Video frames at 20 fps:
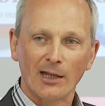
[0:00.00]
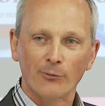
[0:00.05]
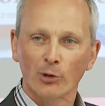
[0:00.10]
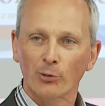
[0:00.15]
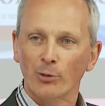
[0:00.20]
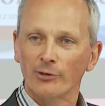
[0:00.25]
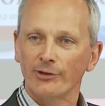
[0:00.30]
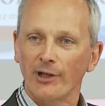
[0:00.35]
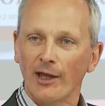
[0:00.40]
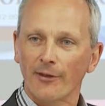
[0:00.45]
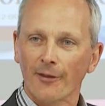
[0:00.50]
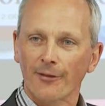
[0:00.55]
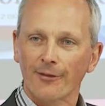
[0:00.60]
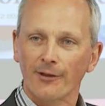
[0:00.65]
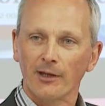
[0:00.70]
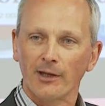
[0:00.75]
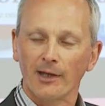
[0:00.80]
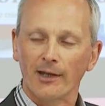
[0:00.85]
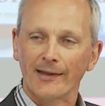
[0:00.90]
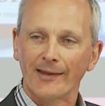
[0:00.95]
and what was the other
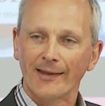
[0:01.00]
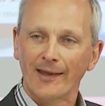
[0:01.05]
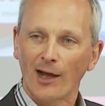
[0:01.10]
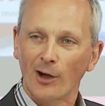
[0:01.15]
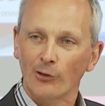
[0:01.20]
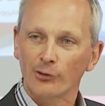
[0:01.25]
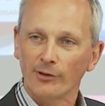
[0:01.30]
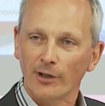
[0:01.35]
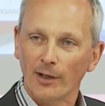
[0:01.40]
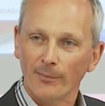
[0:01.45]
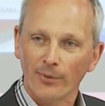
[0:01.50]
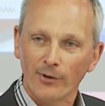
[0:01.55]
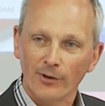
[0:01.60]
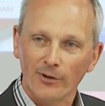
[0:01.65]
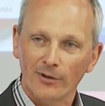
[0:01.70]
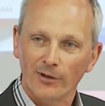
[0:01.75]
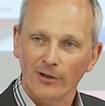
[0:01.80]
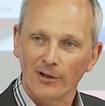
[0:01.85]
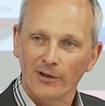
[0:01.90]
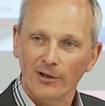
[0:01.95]
thing? An account
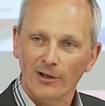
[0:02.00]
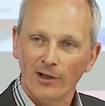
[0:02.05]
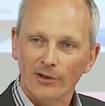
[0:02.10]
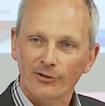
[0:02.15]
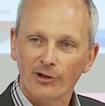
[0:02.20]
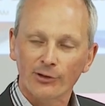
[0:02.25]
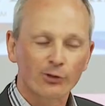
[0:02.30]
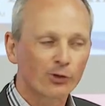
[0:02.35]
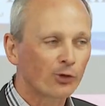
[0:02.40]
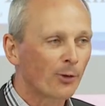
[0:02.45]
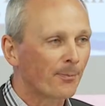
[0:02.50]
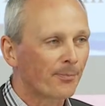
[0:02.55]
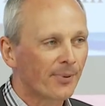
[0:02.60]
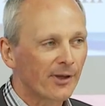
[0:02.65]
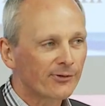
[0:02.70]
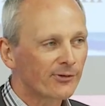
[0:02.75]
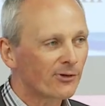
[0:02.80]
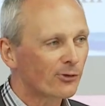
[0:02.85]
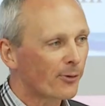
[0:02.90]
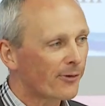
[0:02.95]
number, just to do
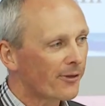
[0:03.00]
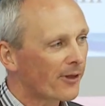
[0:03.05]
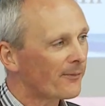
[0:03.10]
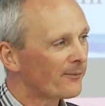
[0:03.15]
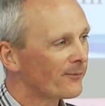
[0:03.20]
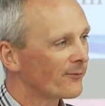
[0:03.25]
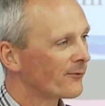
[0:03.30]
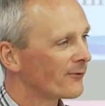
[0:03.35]
business with them.